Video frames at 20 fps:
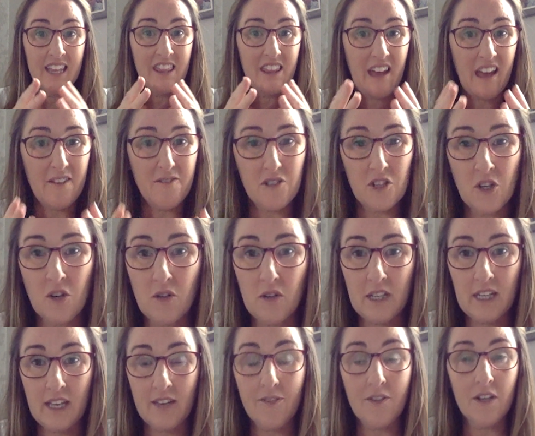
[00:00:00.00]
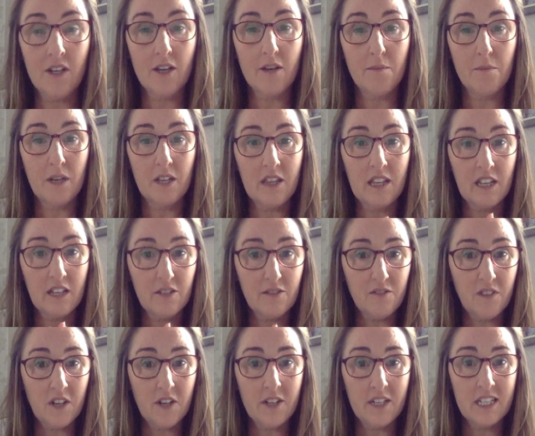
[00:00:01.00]
that have not given them the
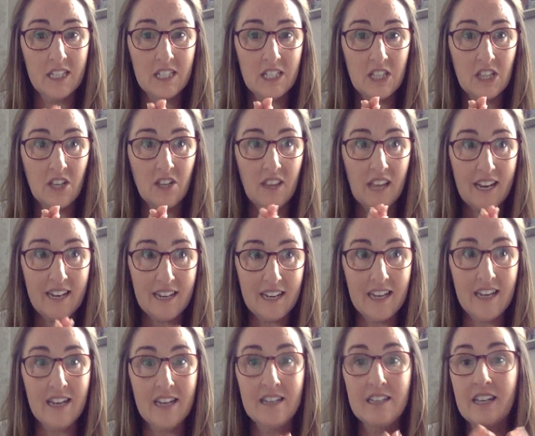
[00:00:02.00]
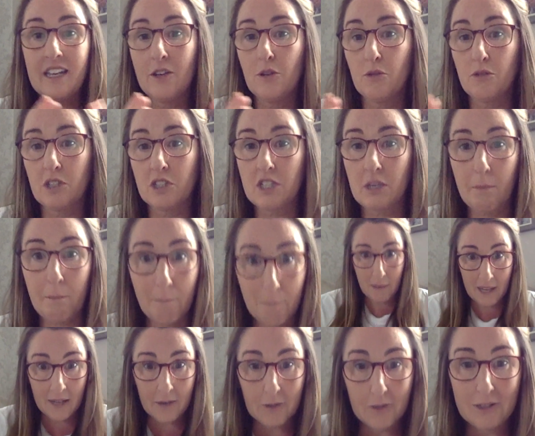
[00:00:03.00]
advice that they need in order to
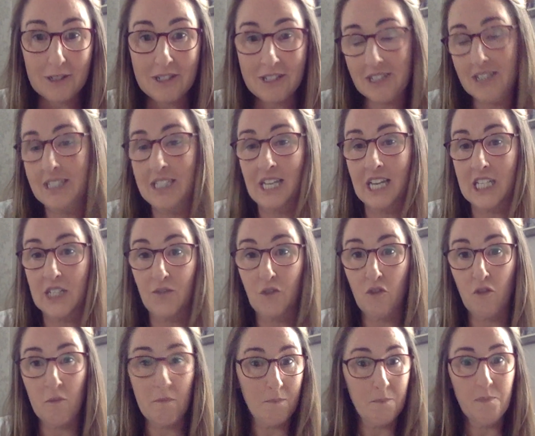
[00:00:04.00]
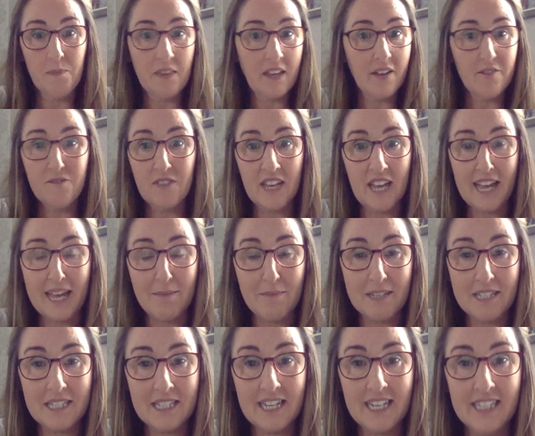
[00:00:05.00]
build a successful VA
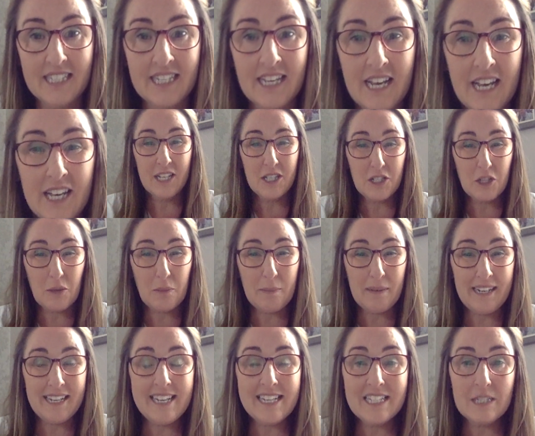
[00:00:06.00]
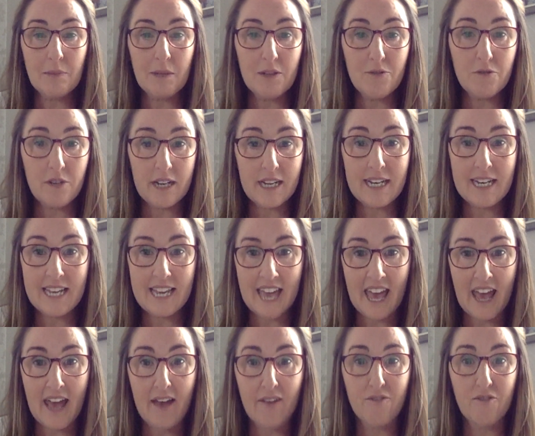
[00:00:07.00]
business. So please be really
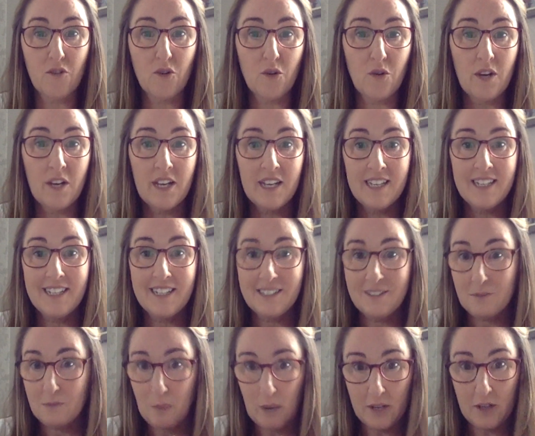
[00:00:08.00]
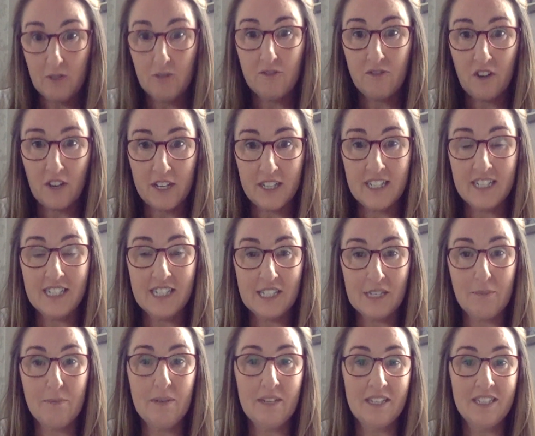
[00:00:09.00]
careful when you're finding
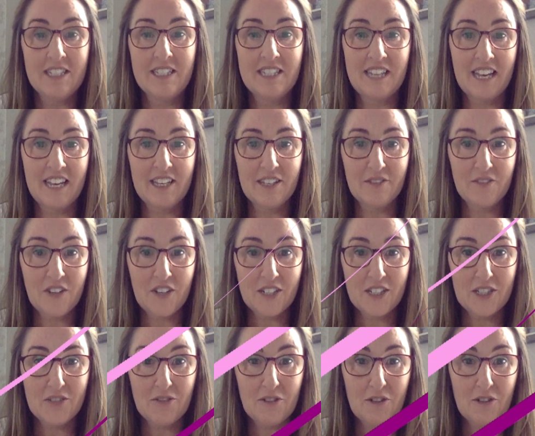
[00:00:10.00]
somebody to take advice